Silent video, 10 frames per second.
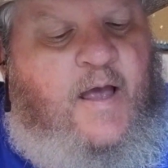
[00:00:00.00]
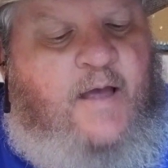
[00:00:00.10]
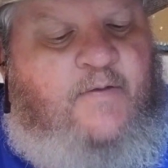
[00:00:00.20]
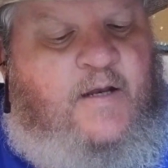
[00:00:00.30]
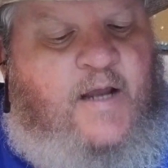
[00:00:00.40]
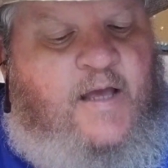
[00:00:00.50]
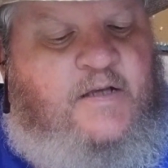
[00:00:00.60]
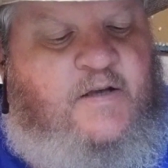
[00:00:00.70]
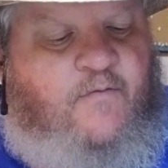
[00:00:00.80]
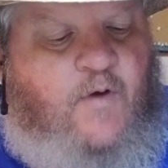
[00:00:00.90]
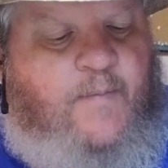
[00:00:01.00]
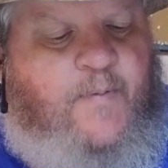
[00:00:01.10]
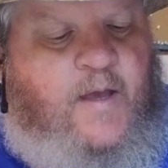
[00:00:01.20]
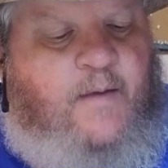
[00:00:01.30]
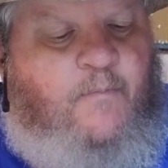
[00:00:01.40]
And the days of
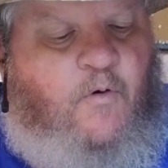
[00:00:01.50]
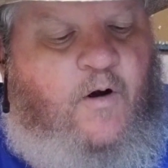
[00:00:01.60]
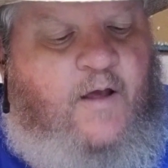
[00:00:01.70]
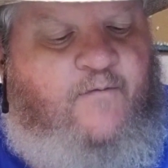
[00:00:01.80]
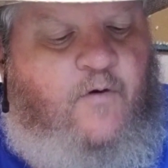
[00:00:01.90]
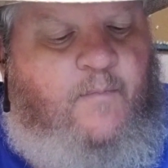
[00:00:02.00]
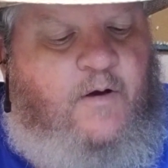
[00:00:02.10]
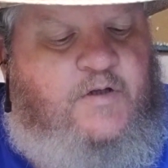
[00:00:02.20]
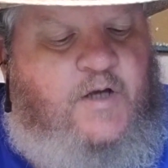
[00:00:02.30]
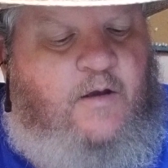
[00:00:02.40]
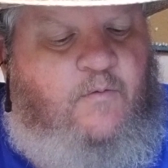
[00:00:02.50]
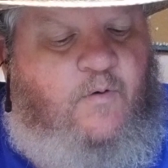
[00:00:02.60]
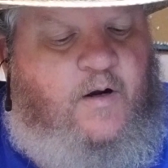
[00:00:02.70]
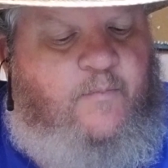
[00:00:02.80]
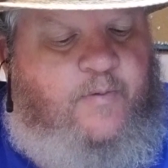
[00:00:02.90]
weeping and mourning for Moshe
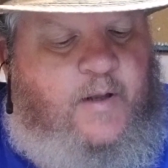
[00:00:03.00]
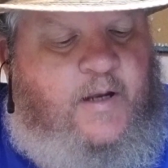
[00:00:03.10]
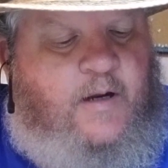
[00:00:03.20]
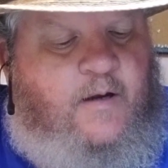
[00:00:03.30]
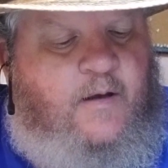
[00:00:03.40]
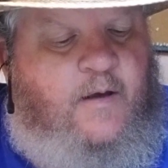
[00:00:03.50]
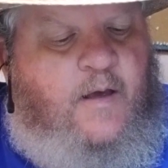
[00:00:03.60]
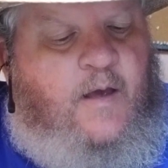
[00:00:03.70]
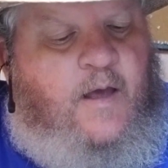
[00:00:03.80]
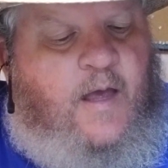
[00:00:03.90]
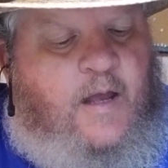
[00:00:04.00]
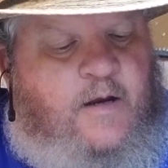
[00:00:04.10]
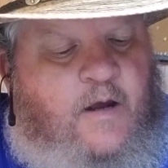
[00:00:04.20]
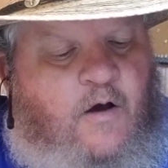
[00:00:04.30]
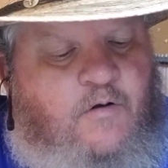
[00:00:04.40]
were completed.
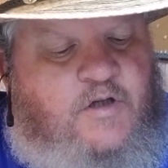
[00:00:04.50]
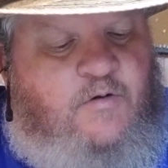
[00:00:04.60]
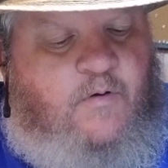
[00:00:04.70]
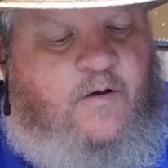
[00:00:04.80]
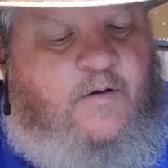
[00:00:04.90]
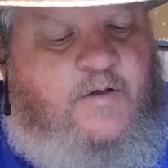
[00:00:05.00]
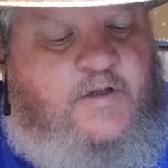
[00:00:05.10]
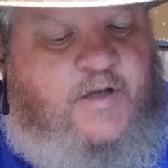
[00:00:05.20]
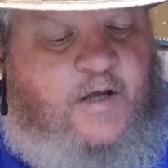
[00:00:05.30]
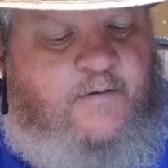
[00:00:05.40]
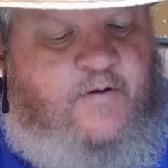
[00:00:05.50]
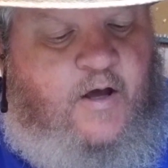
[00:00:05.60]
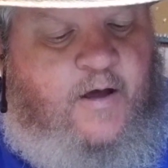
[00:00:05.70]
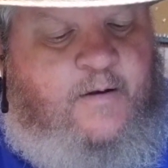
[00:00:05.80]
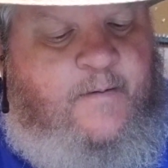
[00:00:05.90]
And Yehoshua, son of
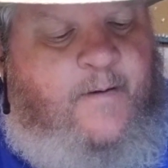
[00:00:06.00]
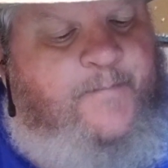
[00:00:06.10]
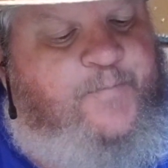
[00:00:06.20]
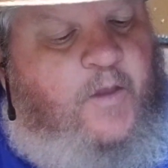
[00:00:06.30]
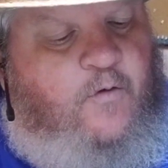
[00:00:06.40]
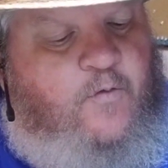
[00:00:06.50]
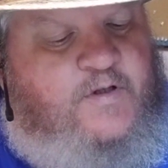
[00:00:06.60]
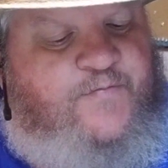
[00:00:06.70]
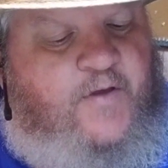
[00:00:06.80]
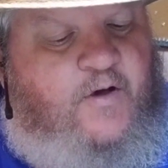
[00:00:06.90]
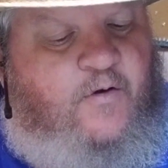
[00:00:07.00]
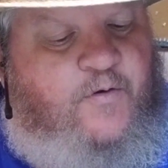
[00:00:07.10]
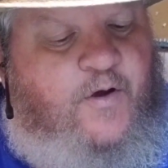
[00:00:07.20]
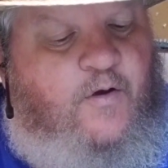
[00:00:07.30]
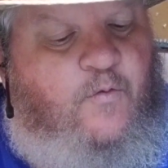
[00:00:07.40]
Nun, was
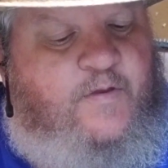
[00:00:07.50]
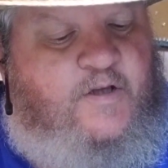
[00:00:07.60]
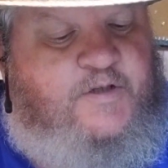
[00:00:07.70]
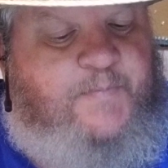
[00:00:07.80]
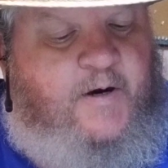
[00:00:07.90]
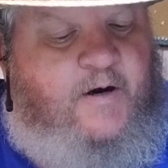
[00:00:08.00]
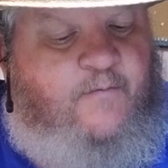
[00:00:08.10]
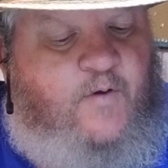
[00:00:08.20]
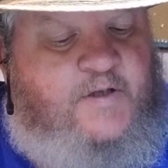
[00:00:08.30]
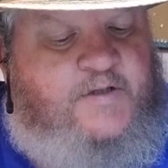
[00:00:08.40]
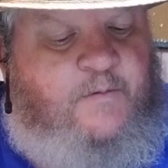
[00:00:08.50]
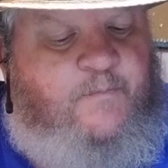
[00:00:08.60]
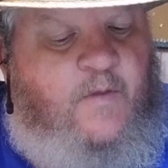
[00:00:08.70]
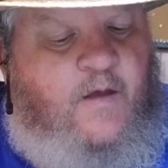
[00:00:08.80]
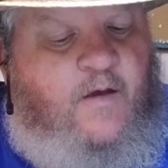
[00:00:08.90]
filled with the spirit of
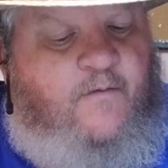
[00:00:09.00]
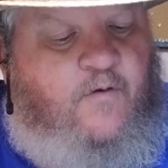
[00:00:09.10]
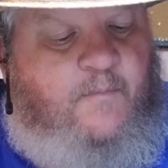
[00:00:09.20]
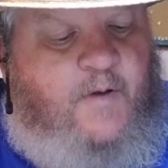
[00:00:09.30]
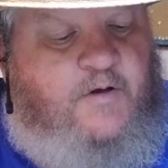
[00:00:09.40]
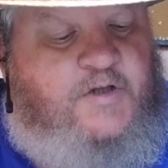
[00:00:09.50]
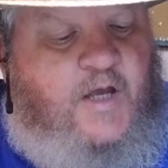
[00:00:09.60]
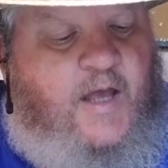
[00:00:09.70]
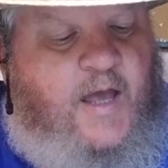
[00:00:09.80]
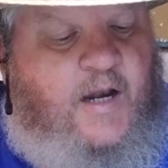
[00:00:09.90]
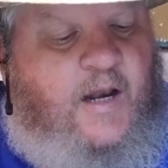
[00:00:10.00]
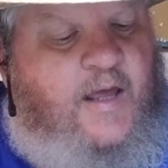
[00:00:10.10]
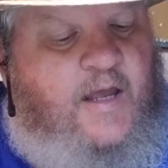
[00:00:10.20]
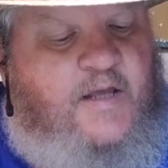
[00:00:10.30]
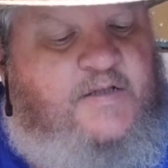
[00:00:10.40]
wisdom, for Moshe had
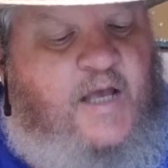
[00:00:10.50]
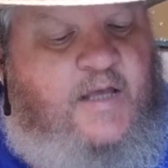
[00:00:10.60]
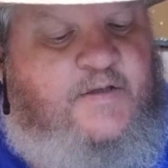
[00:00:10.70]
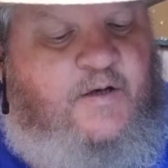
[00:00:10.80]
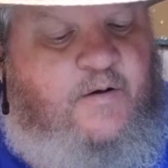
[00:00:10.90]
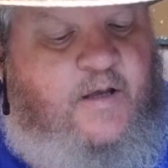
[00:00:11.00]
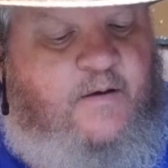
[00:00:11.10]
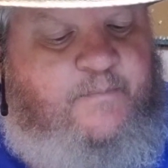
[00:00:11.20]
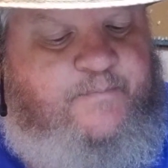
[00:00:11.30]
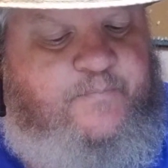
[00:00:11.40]
laid his hands on him.